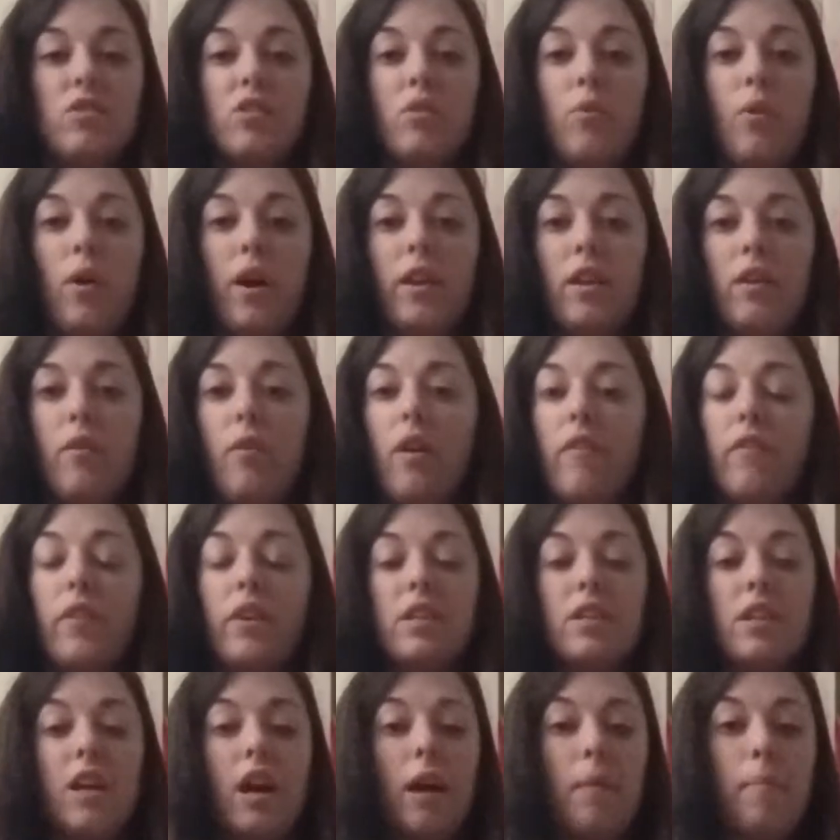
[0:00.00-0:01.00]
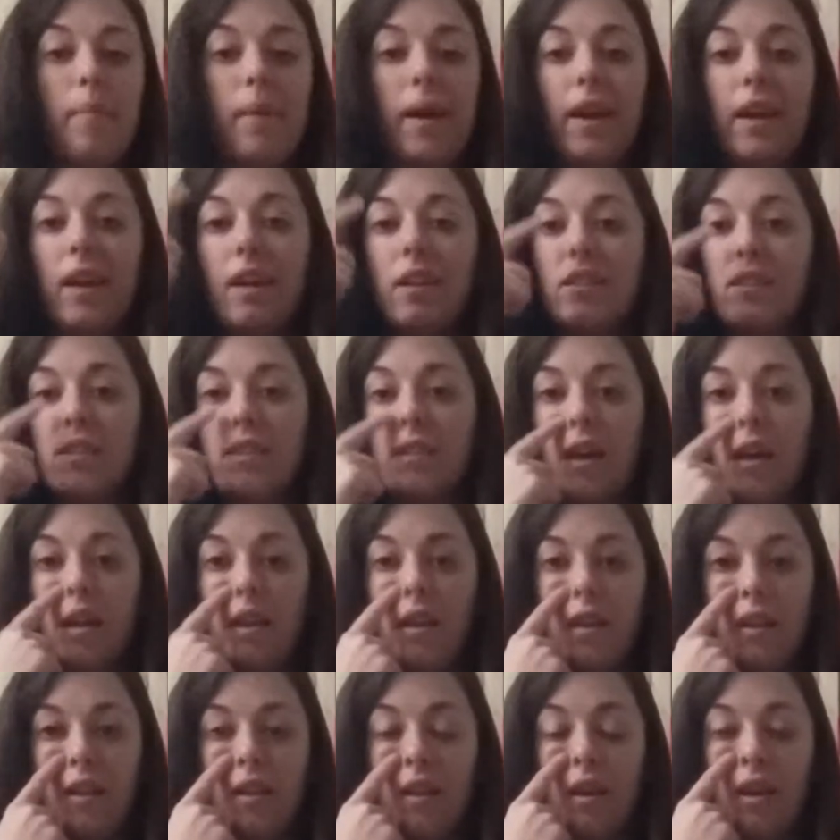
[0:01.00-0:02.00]
So I know every time I get to that
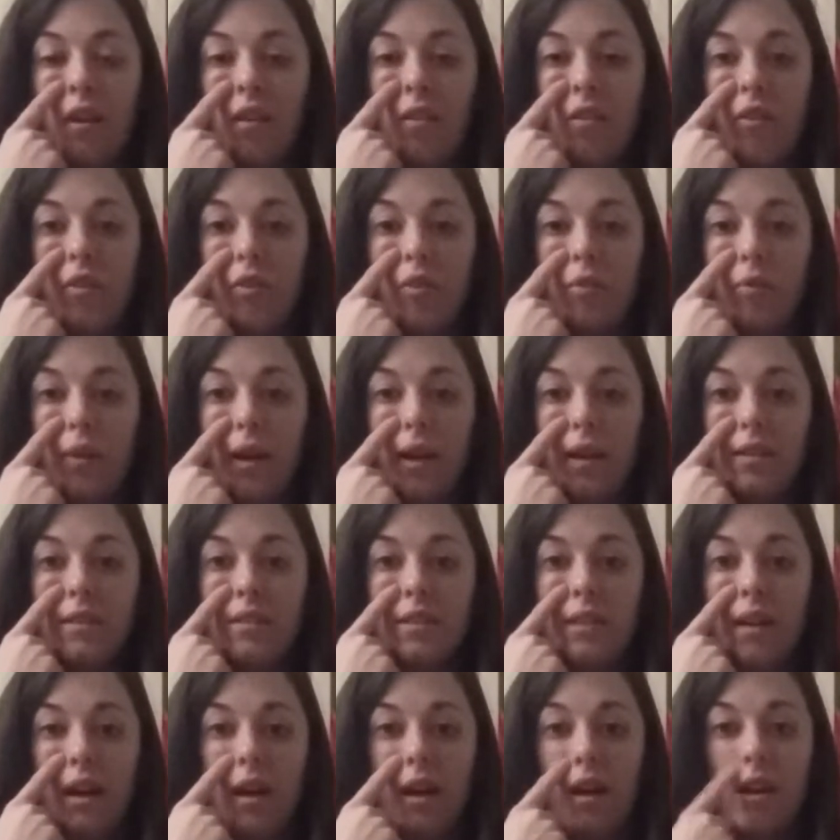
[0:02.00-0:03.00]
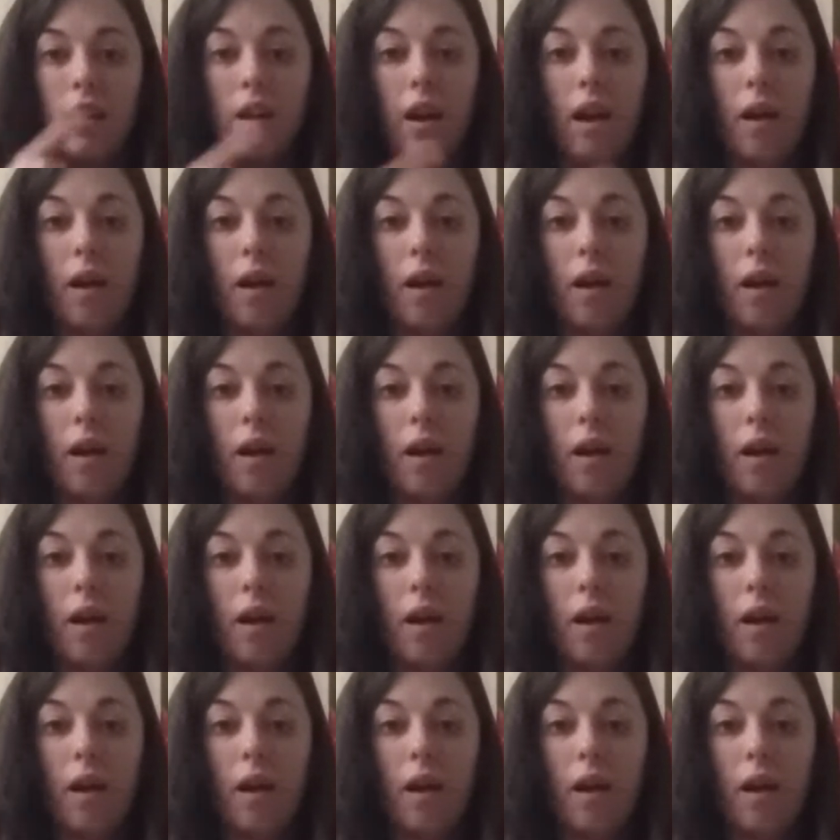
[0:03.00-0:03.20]
inhale on the right side,